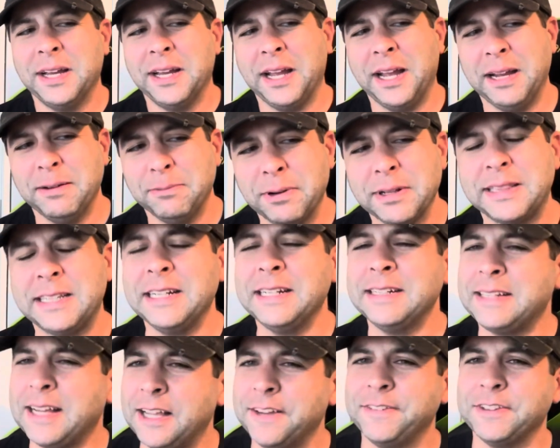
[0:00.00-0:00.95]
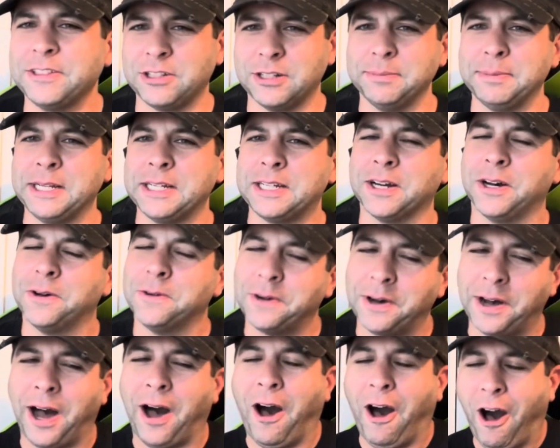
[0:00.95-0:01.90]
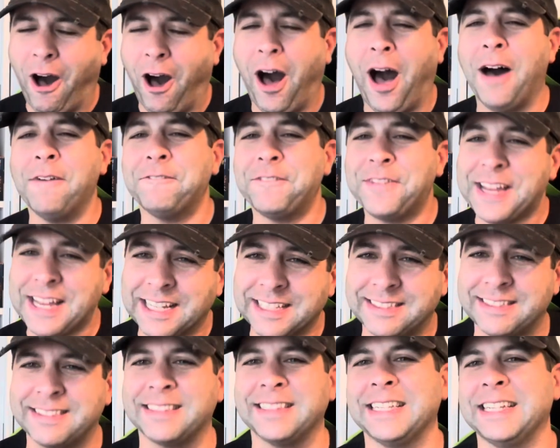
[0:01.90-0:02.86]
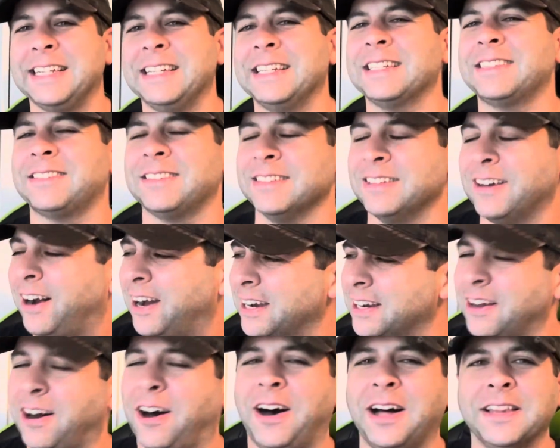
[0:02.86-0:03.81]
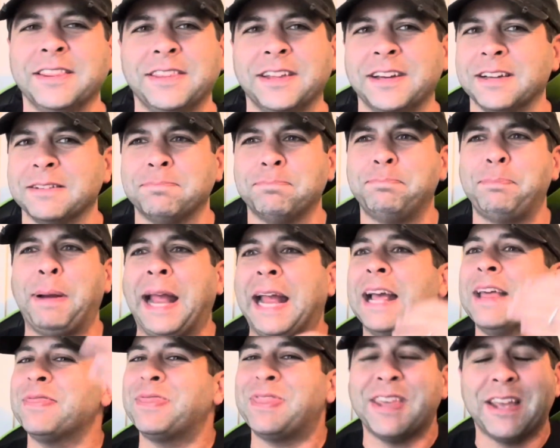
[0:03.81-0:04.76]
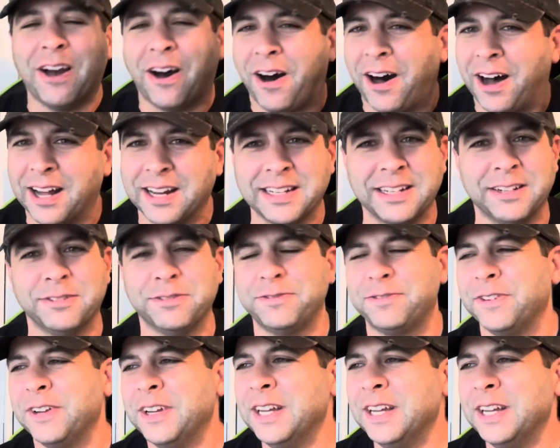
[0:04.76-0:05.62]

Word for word: And with the Intellivision Amico, Obviously, it's not on the pantheon of